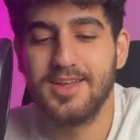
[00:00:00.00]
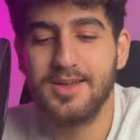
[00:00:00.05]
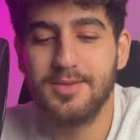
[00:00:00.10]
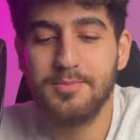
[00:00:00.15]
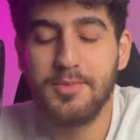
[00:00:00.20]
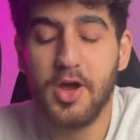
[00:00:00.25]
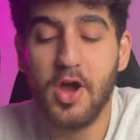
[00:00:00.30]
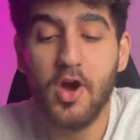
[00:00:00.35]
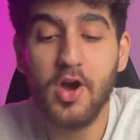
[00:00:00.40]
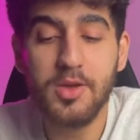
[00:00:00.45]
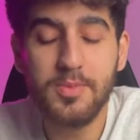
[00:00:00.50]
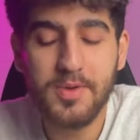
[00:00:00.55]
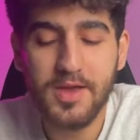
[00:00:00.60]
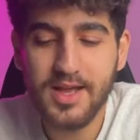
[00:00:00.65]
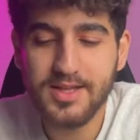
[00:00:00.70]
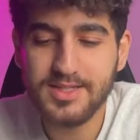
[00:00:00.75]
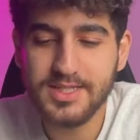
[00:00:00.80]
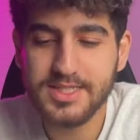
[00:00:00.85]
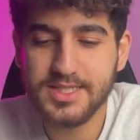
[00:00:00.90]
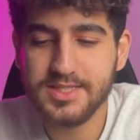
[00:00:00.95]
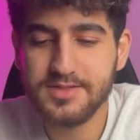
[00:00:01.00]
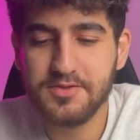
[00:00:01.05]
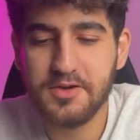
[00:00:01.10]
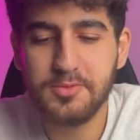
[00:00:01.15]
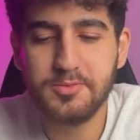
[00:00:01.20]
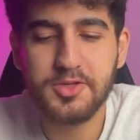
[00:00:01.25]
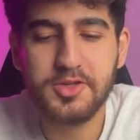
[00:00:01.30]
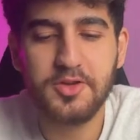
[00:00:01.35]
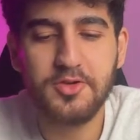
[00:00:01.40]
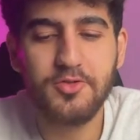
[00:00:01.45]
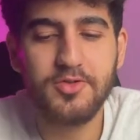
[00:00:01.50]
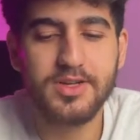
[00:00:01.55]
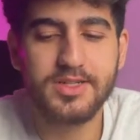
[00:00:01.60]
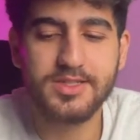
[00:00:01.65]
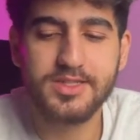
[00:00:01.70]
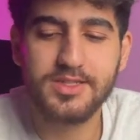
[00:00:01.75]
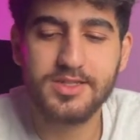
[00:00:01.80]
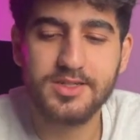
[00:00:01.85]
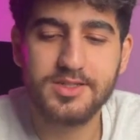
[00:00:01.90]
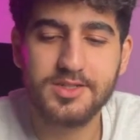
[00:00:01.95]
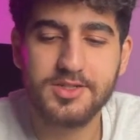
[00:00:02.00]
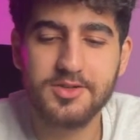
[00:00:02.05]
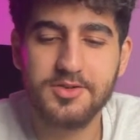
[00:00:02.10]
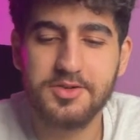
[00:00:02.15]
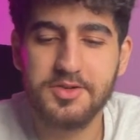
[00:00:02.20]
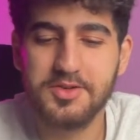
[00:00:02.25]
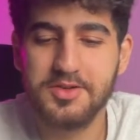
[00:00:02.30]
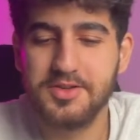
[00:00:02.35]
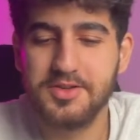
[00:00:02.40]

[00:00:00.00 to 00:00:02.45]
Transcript: My IP address is from the US, so